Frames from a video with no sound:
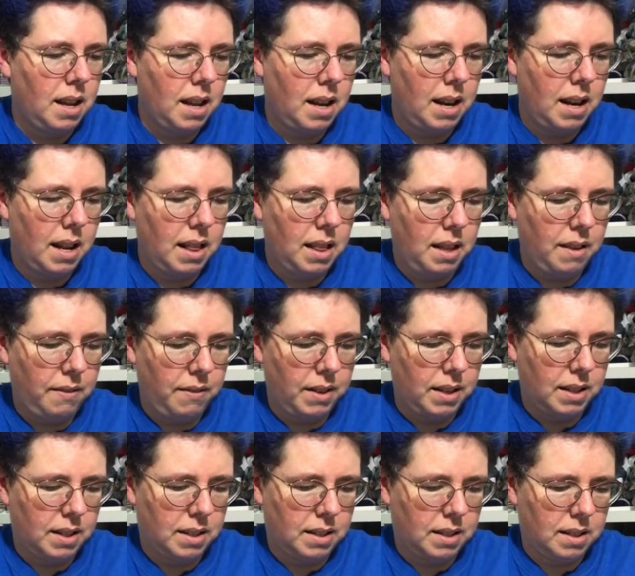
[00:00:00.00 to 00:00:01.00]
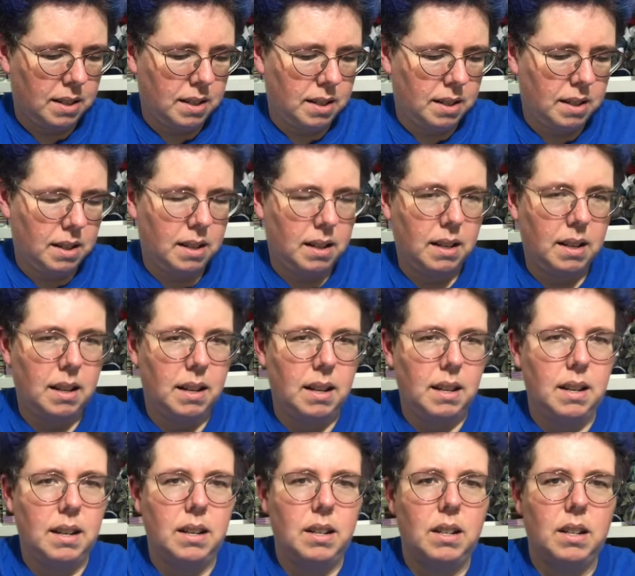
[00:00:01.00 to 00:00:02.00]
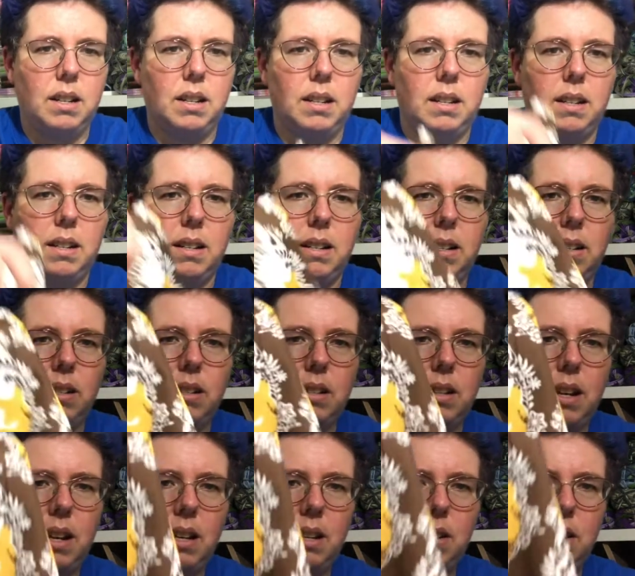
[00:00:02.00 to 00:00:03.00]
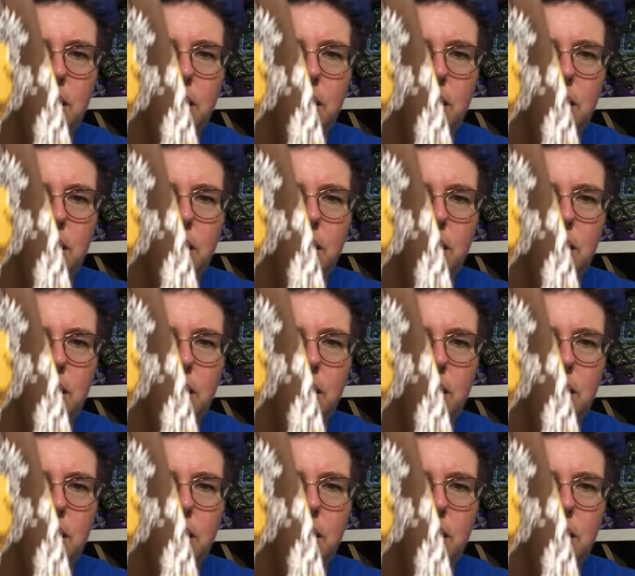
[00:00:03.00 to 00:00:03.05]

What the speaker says: And I love it. Just kind